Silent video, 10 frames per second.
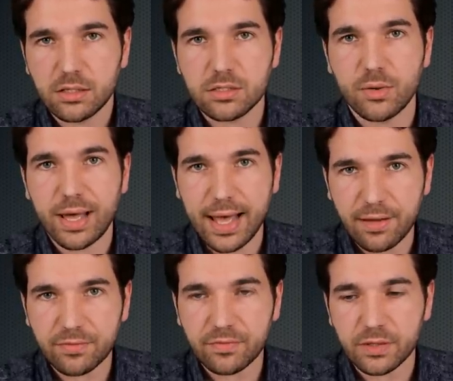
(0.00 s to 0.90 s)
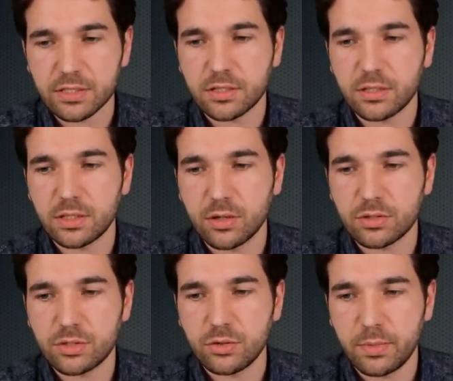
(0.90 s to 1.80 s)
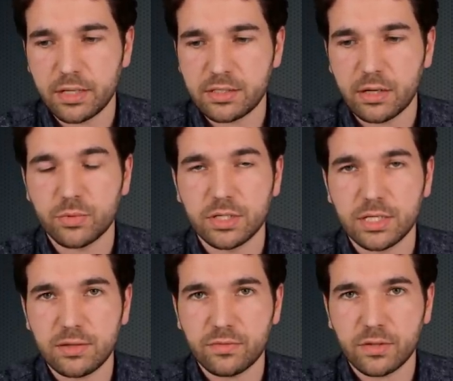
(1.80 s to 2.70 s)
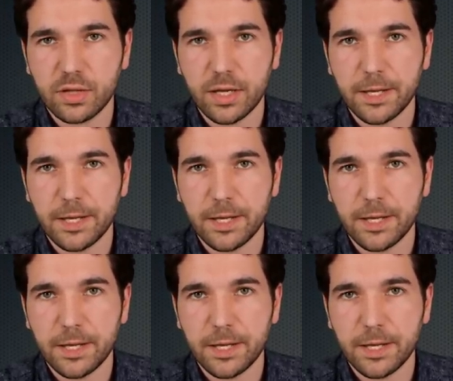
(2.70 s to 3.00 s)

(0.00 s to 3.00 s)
So half is going to go to humanitarian relief